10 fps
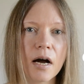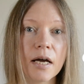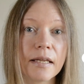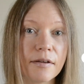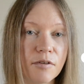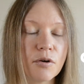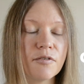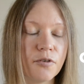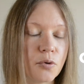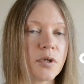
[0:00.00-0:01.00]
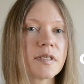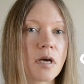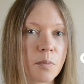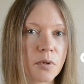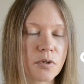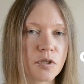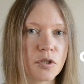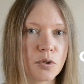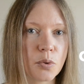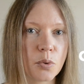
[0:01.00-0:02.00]
I'll give you a few examples
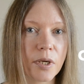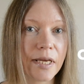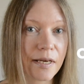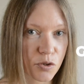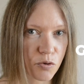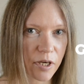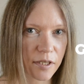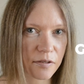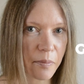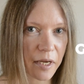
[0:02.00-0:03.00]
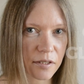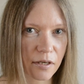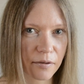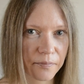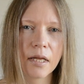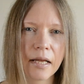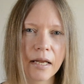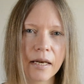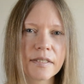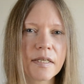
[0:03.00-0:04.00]
to illustrate the matter.
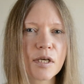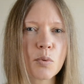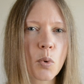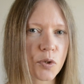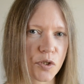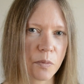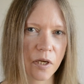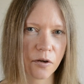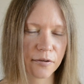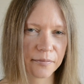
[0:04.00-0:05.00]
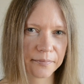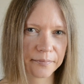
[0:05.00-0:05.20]
Let's take watermelon.